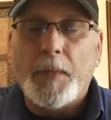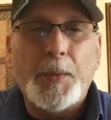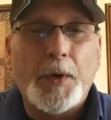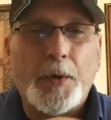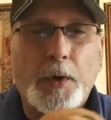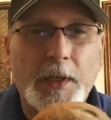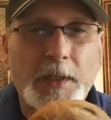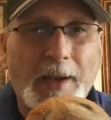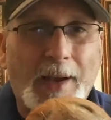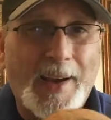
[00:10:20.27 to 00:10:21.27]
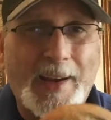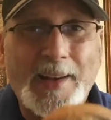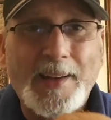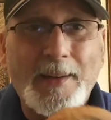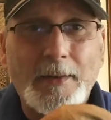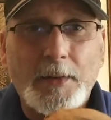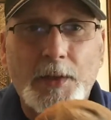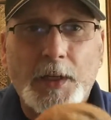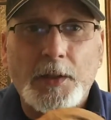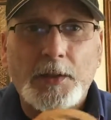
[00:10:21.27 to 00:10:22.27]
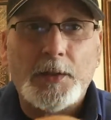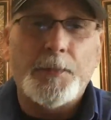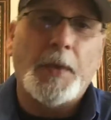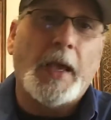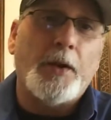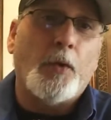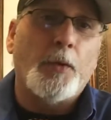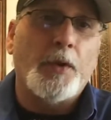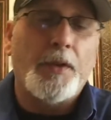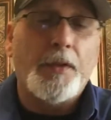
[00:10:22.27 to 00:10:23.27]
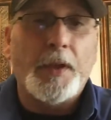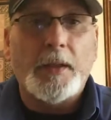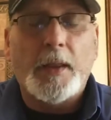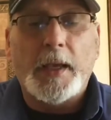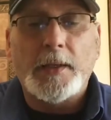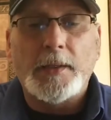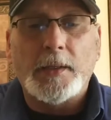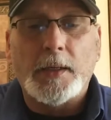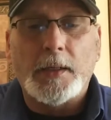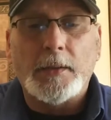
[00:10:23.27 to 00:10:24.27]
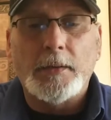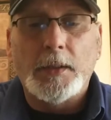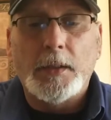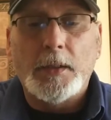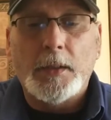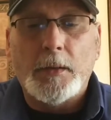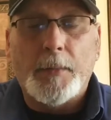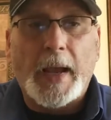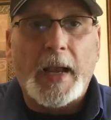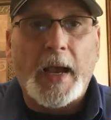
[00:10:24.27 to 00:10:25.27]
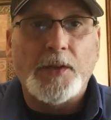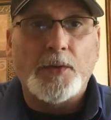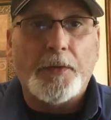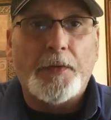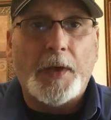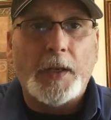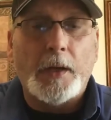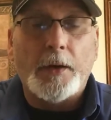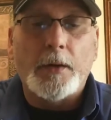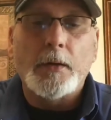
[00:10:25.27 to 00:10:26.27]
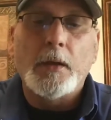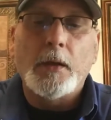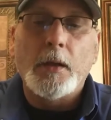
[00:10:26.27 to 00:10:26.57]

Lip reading: maybe really tiny cichlids. I don't really think that my guys will fit in here.